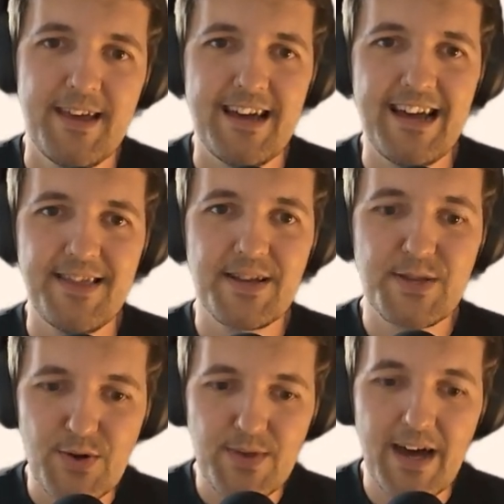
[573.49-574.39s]
And that's
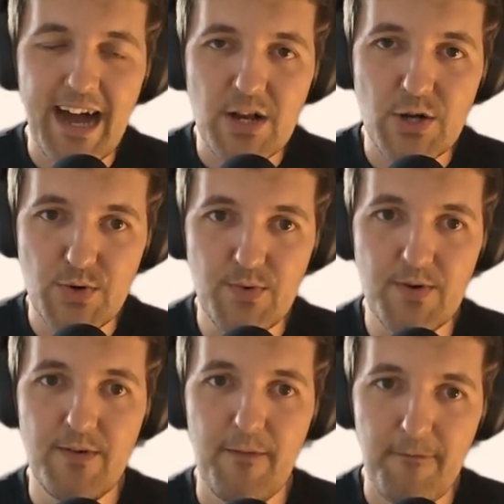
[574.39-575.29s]
not the
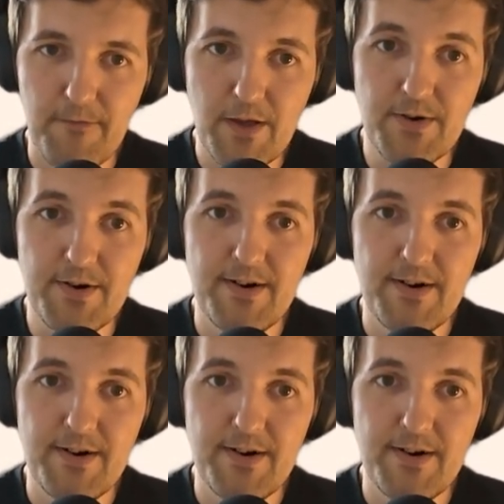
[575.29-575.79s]
actual figure